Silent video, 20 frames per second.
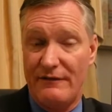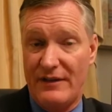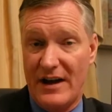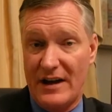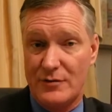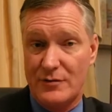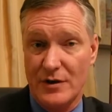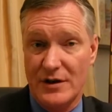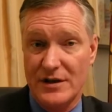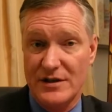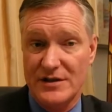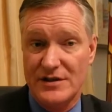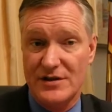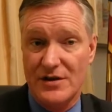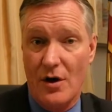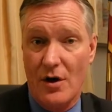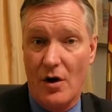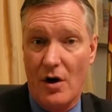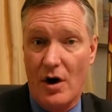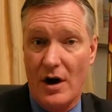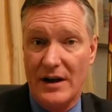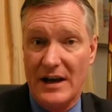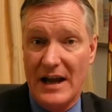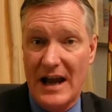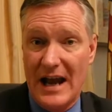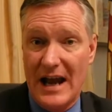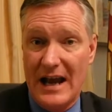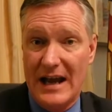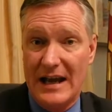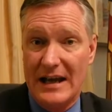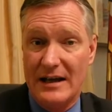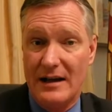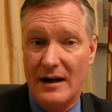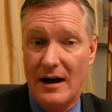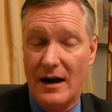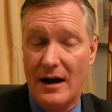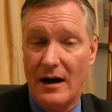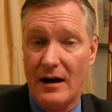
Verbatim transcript: veterans on a